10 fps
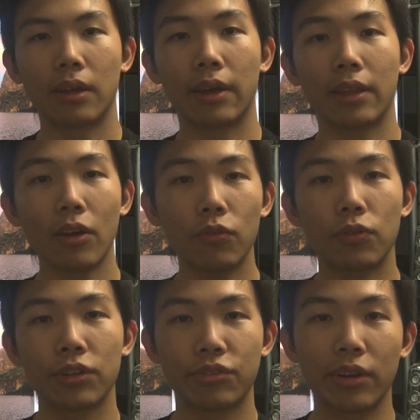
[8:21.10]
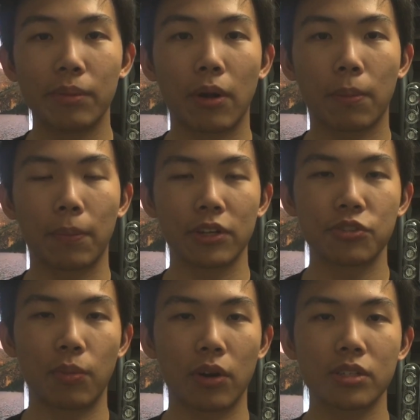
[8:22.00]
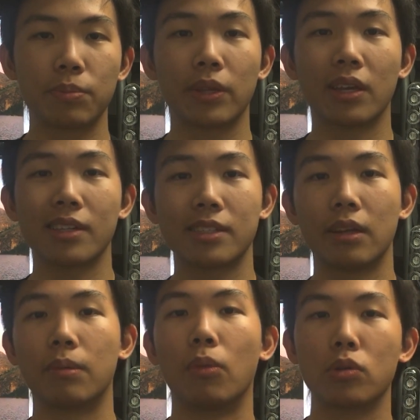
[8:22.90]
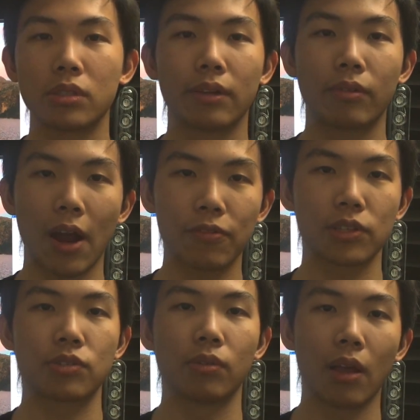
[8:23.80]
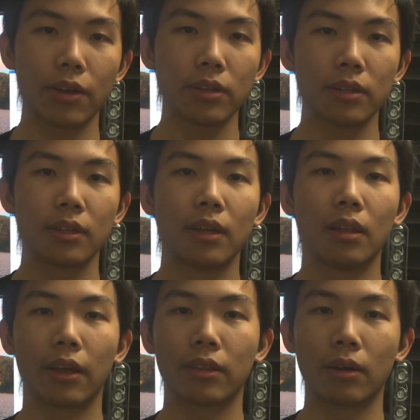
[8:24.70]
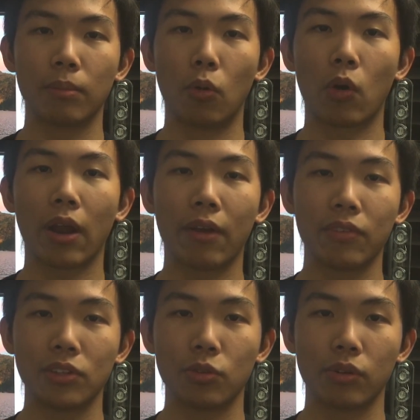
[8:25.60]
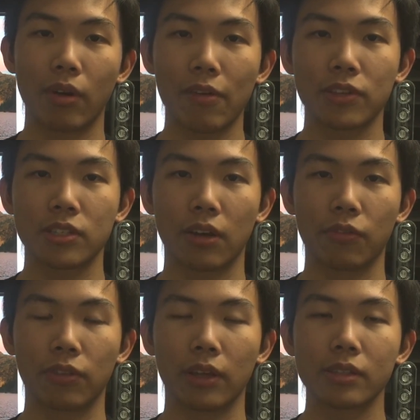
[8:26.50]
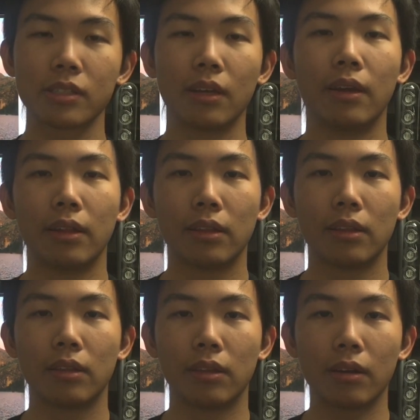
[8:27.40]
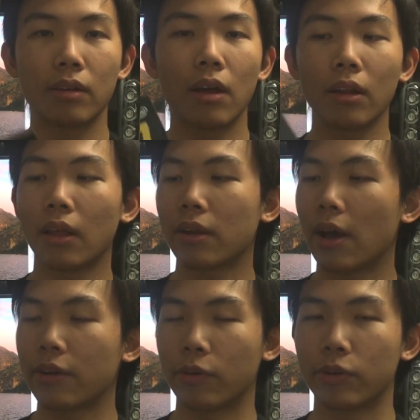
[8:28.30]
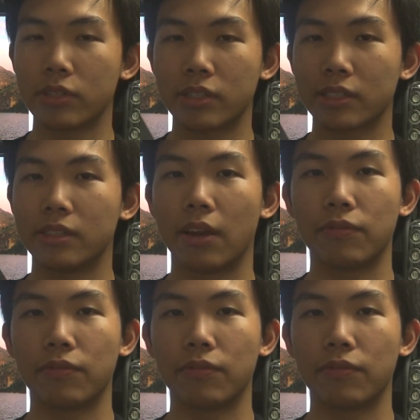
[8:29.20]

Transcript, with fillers: And now for the three D Mark benchmarks, because they're mostly graphics reliant, like they're more heavy to the graphic side of things, they're not a lot higher on the sixty-nine